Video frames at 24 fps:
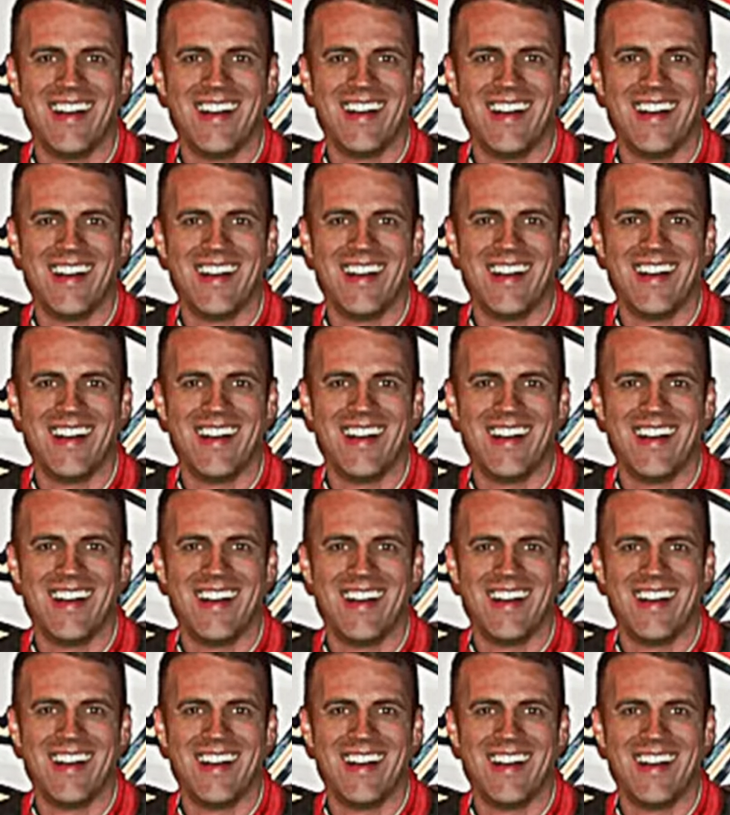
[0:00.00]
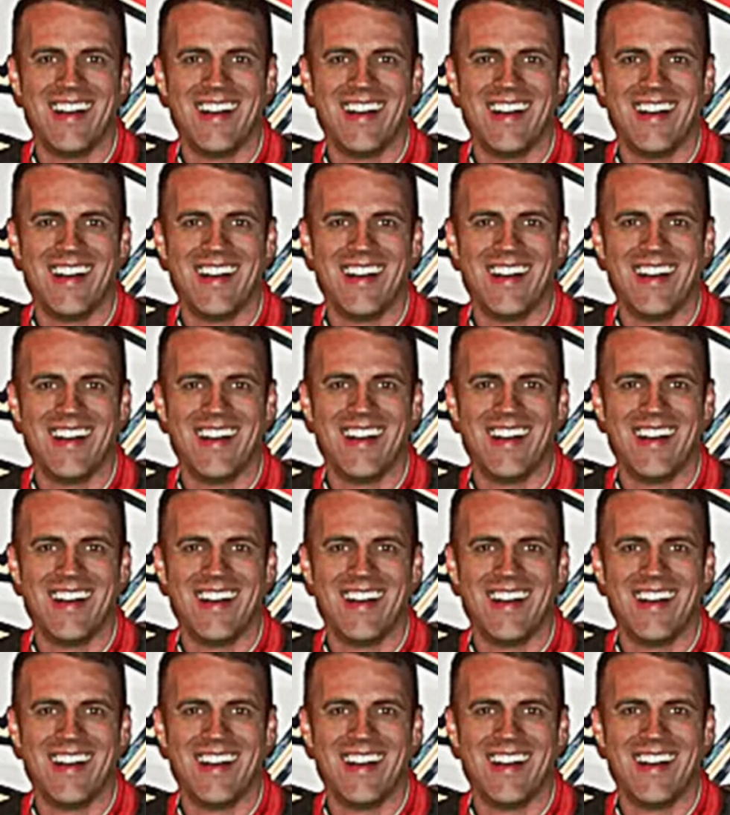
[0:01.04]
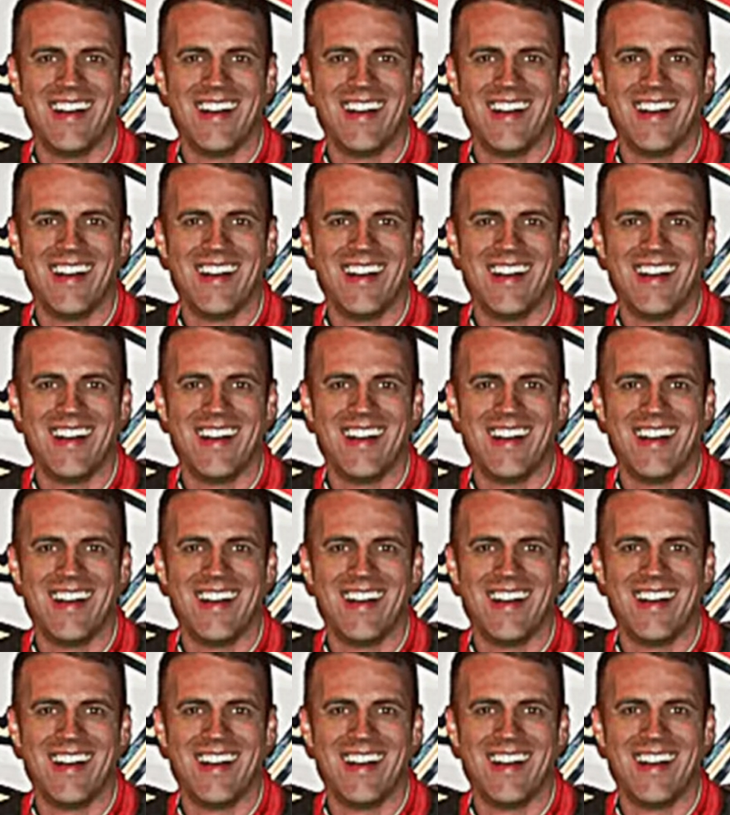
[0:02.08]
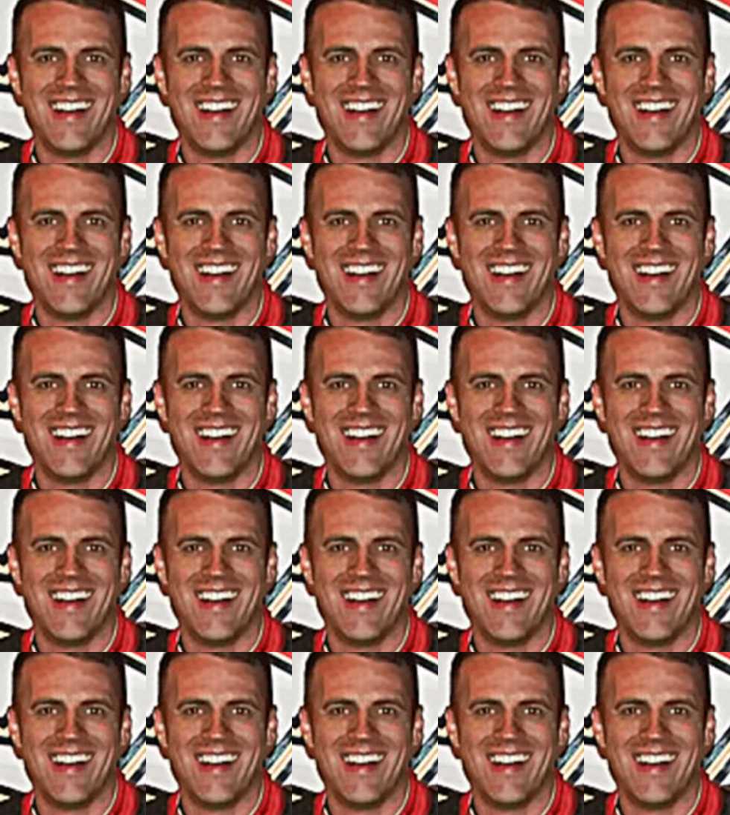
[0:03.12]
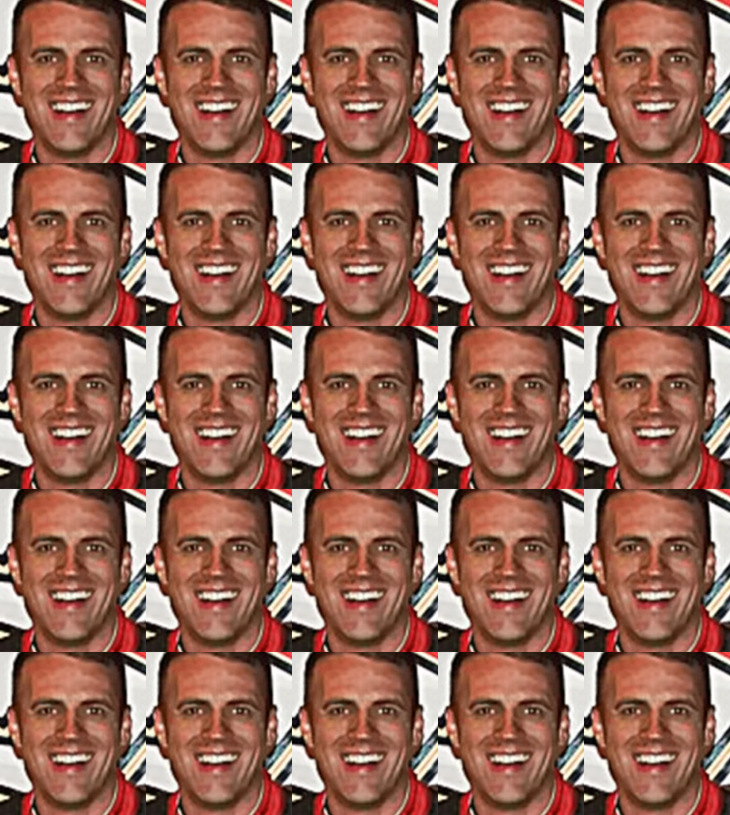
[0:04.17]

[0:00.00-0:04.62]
This person isn't speaking.